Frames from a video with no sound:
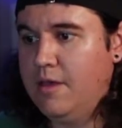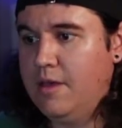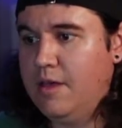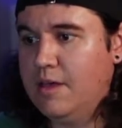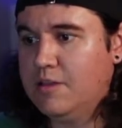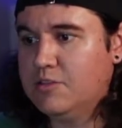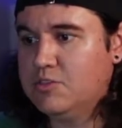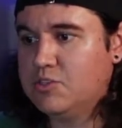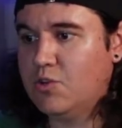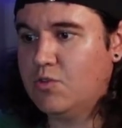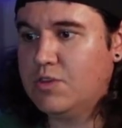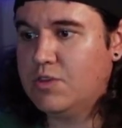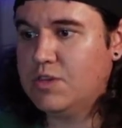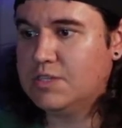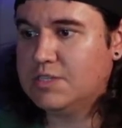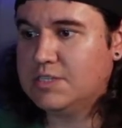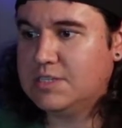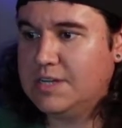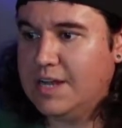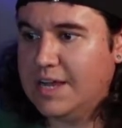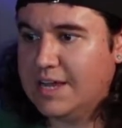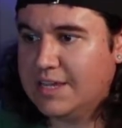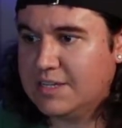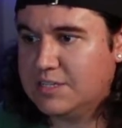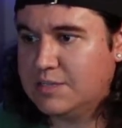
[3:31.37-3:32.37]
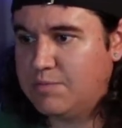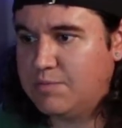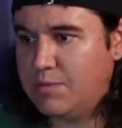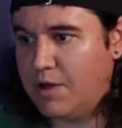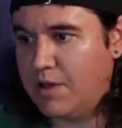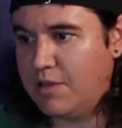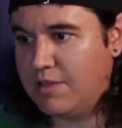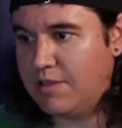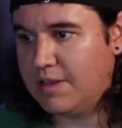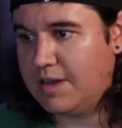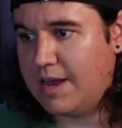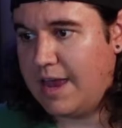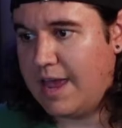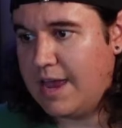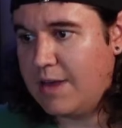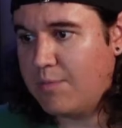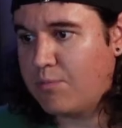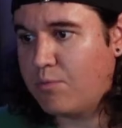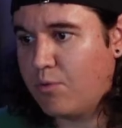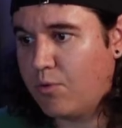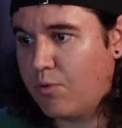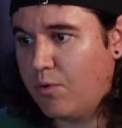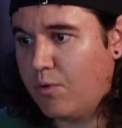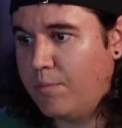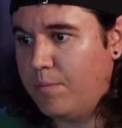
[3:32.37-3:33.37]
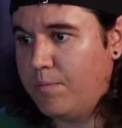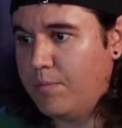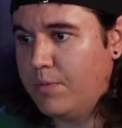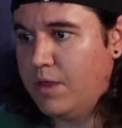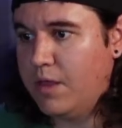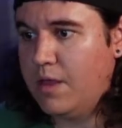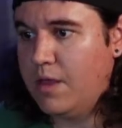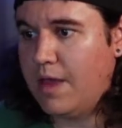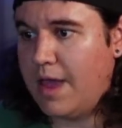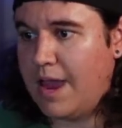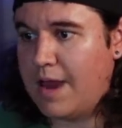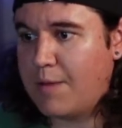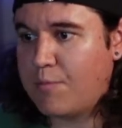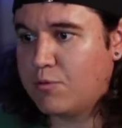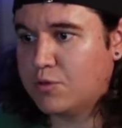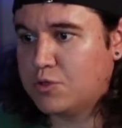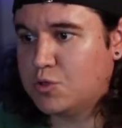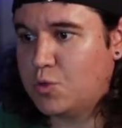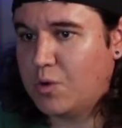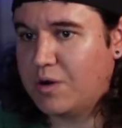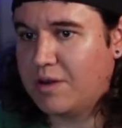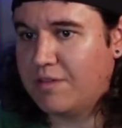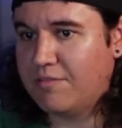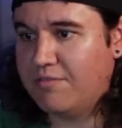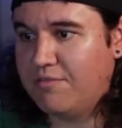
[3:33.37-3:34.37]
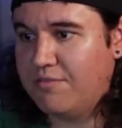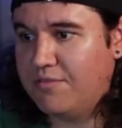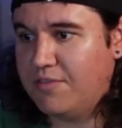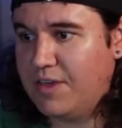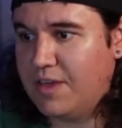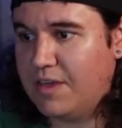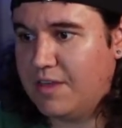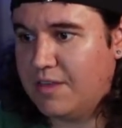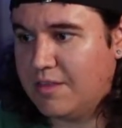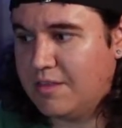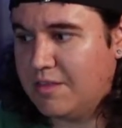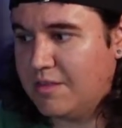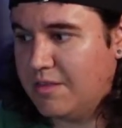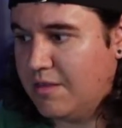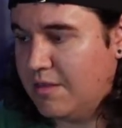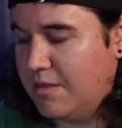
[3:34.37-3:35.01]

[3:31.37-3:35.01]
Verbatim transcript: And so this next month in April, April 25th.